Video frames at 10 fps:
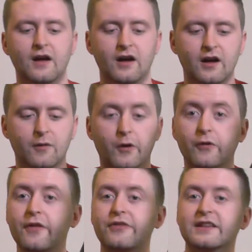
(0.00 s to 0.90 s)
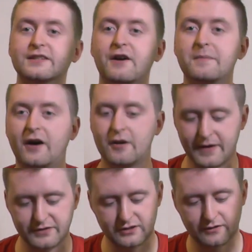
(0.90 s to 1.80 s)
Uh, one other thing that's very minor
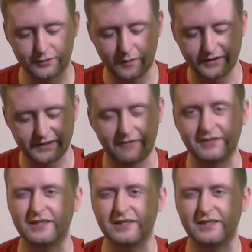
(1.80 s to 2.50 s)
about the stock as well is how it's